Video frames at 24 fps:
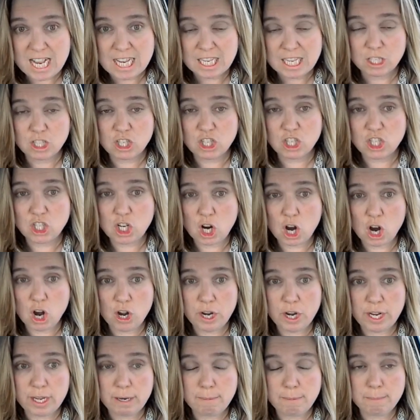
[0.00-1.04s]

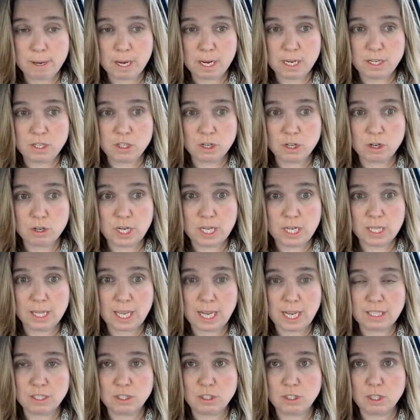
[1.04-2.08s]
Started my journey
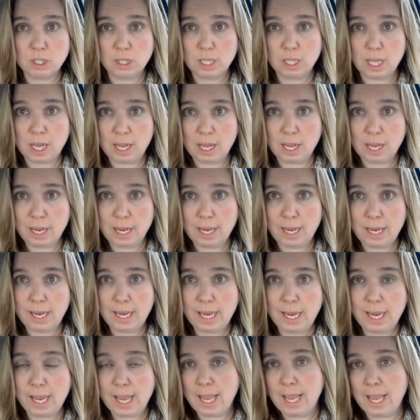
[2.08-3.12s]
last
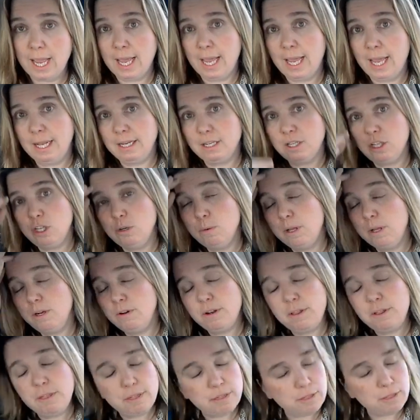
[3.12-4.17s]
July at
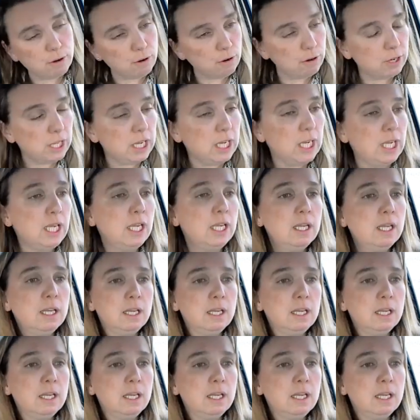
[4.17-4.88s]
230